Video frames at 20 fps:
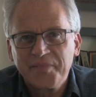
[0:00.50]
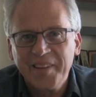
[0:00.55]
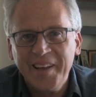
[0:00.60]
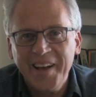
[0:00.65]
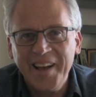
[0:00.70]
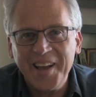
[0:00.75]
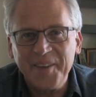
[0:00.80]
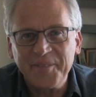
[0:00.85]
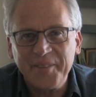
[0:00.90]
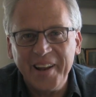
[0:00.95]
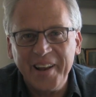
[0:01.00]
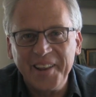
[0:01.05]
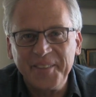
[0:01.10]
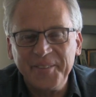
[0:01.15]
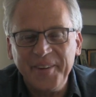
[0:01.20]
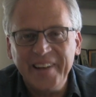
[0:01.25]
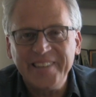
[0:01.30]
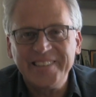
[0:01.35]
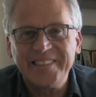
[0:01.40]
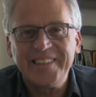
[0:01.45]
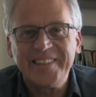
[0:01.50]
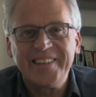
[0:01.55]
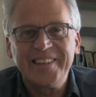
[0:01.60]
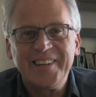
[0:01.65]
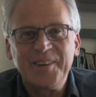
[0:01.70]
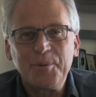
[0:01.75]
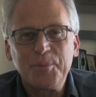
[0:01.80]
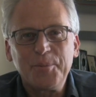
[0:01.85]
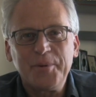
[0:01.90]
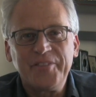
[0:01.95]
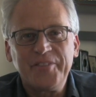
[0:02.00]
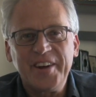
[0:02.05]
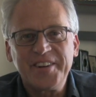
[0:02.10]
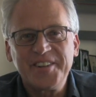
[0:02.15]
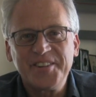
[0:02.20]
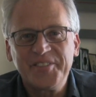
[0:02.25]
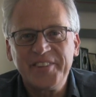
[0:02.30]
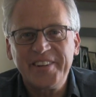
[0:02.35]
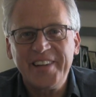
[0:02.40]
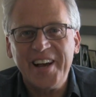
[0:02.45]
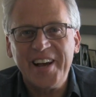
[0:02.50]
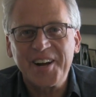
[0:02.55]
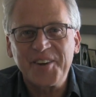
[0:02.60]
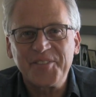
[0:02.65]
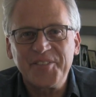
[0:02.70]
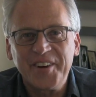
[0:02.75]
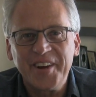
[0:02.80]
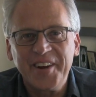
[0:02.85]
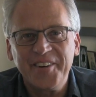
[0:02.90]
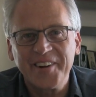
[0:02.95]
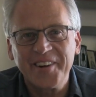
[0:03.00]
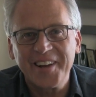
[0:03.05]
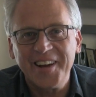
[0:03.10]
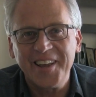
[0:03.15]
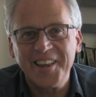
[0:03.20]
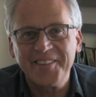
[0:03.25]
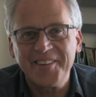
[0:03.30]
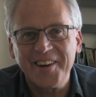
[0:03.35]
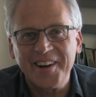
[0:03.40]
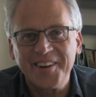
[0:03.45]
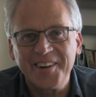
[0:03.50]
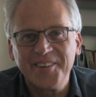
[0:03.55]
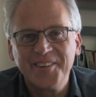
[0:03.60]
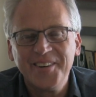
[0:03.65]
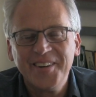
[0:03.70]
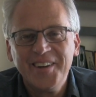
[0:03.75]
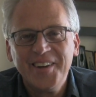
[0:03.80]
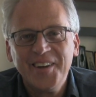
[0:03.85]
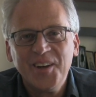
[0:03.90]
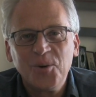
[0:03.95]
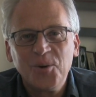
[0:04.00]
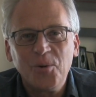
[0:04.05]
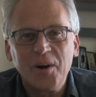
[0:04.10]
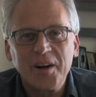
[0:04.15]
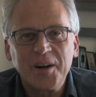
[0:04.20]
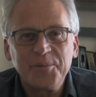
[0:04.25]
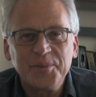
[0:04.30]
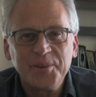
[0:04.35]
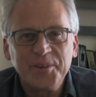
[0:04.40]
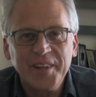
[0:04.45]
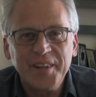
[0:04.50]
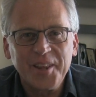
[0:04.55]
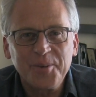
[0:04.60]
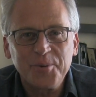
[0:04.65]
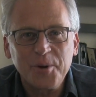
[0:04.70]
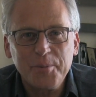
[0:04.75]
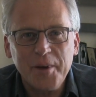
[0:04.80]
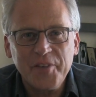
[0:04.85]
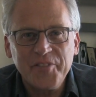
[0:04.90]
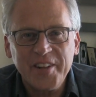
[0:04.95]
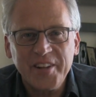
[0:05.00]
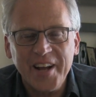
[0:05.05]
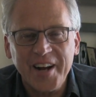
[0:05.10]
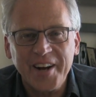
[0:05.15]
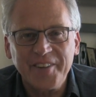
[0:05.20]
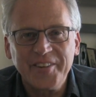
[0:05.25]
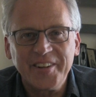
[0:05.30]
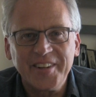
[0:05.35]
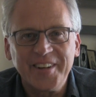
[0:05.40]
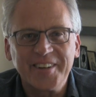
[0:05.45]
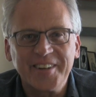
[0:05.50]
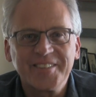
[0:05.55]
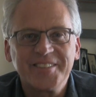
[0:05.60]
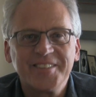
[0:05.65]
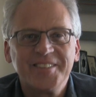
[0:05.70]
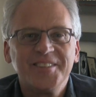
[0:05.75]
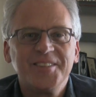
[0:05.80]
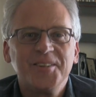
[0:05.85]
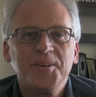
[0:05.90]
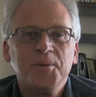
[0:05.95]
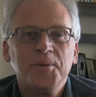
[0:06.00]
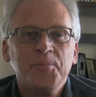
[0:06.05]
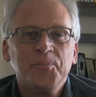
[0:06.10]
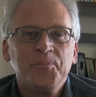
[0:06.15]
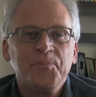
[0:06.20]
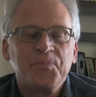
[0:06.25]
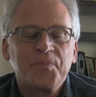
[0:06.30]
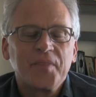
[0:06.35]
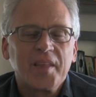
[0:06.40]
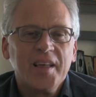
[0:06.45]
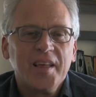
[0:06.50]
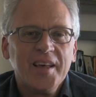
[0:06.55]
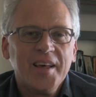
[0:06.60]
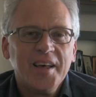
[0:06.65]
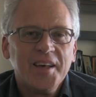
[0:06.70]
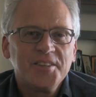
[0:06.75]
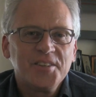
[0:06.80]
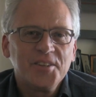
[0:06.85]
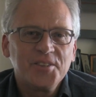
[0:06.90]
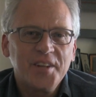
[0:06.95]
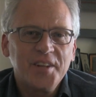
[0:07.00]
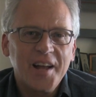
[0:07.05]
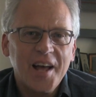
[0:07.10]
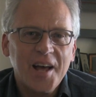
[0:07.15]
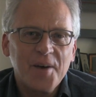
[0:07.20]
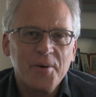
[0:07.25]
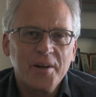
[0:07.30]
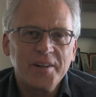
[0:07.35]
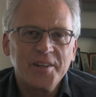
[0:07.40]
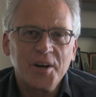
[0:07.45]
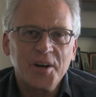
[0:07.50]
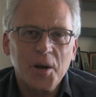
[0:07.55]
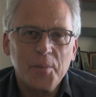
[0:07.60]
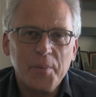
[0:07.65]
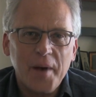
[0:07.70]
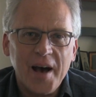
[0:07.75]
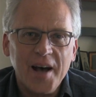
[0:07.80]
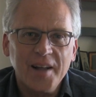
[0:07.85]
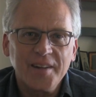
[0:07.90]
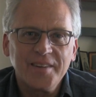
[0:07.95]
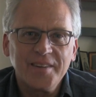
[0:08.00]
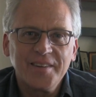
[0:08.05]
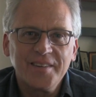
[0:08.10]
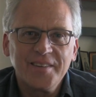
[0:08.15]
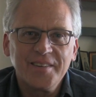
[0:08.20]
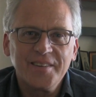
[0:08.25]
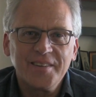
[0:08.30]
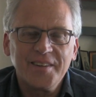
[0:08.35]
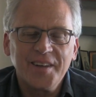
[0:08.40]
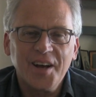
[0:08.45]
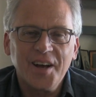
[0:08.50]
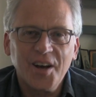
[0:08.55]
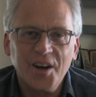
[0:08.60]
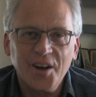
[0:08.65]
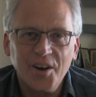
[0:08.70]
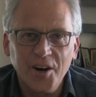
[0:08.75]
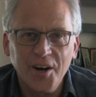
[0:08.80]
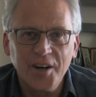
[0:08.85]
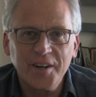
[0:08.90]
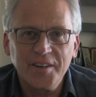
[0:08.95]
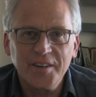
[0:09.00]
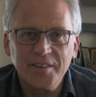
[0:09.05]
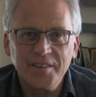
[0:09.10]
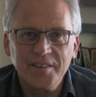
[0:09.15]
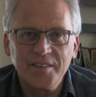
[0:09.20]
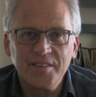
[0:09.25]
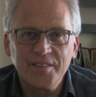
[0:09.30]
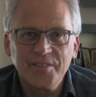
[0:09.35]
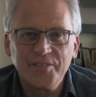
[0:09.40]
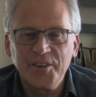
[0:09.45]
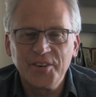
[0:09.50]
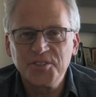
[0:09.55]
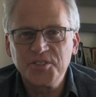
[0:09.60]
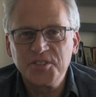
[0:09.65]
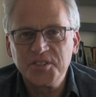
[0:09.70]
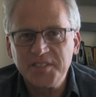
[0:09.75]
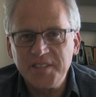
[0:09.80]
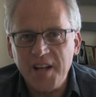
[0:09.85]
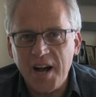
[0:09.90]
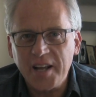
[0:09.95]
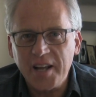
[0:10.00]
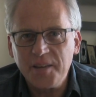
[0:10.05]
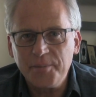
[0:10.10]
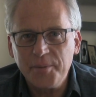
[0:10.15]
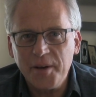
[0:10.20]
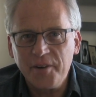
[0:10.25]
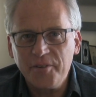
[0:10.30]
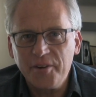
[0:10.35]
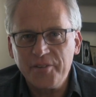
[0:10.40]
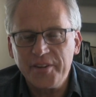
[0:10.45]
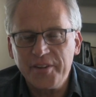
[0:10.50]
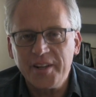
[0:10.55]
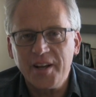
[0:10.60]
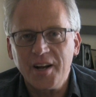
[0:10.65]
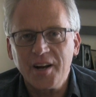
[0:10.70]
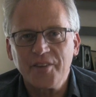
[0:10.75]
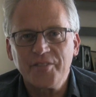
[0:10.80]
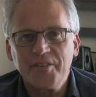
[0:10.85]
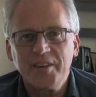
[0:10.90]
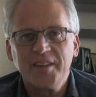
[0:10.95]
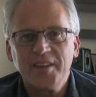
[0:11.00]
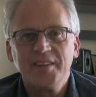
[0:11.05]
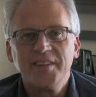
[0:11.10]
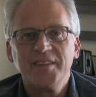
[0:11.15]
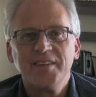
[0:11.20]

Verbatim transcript: Hi, I'm Kenneth Wajda. I'm a professional photographer here in Colorado. Welcome to another one of my photography talks. So today I want to talk about art versus documentary photography.